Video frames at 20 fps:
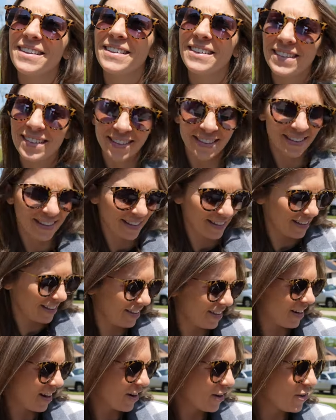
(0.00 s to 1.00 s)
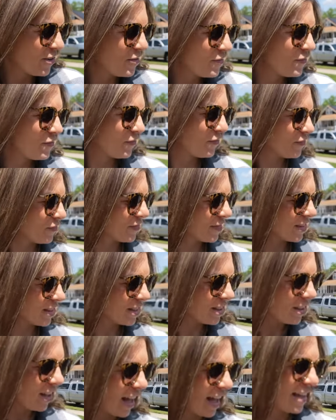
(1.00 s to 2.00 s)
Nice. You know,
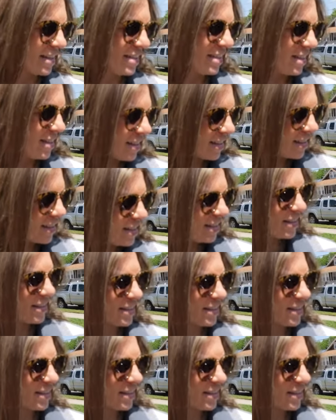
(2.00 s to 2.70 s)
classic.